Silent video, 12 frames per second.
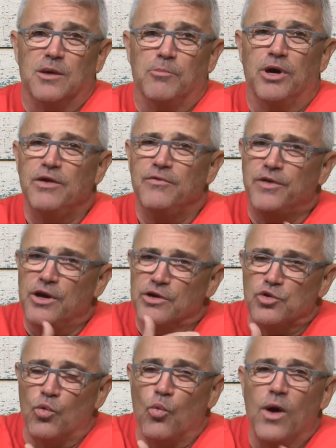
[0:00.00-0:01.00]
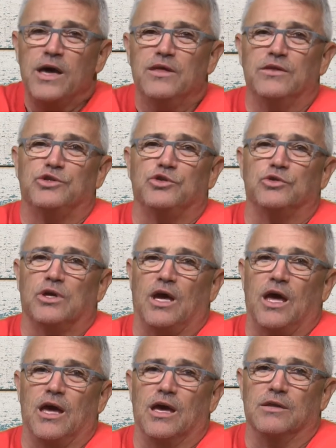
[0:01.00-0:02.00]
But if there's a way that you
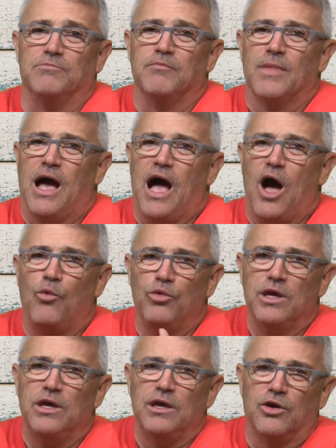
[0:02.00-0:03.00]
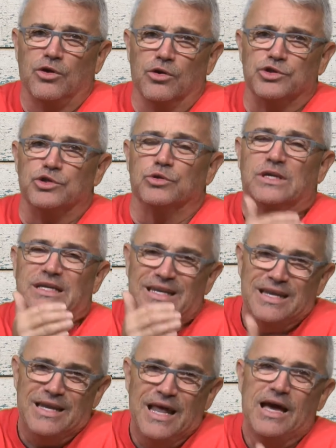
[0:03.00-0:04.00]
can, I want to encourage you,
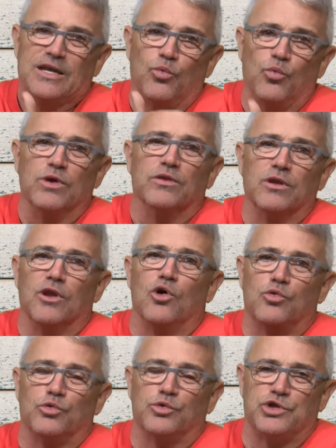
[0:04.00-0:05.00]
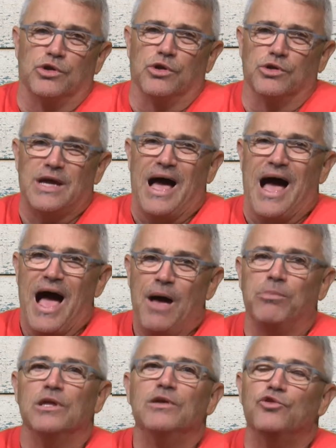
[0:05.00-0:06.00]
connect with a local church. I
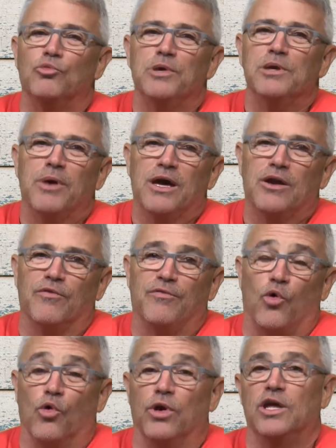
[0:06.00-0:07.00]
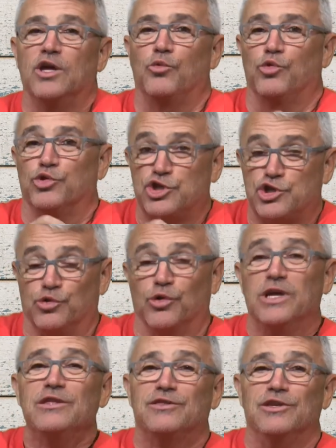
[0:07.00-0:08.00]
believe you'll be better for it. It will
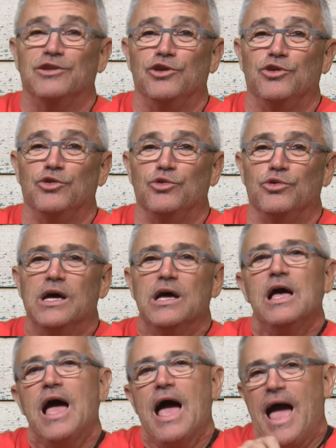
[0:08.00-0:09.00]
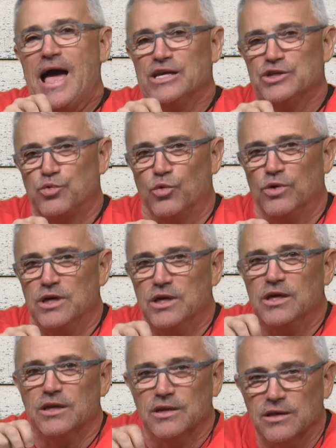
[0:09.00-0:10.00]
strengthen you as
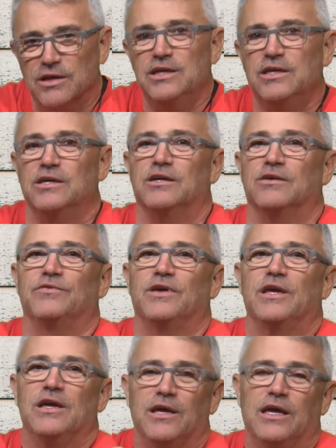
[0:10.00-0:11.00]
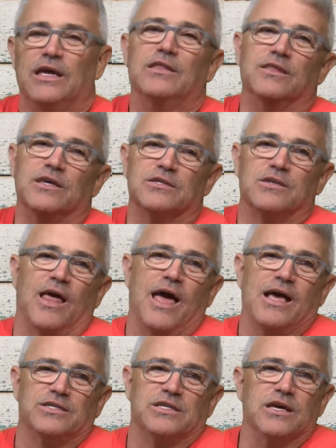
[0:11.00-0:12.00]
we live in these
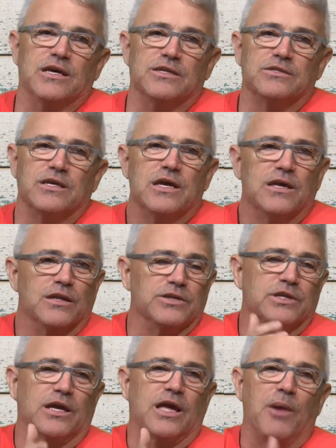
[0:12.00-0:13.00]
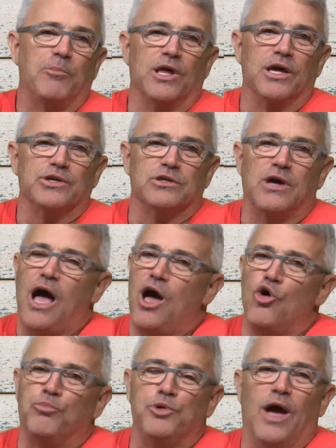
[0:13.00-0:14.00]
last days. Listen, God bless you. I
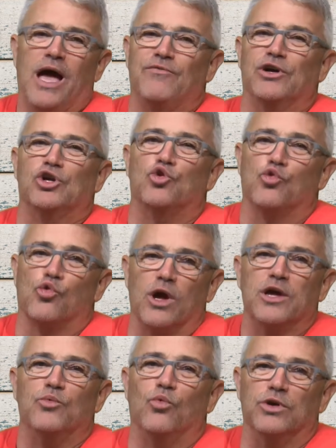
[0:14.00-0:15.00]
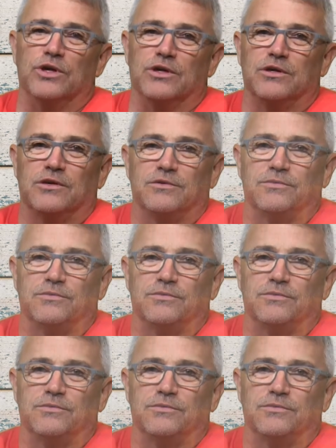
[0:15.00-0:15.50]
hope you have a great week.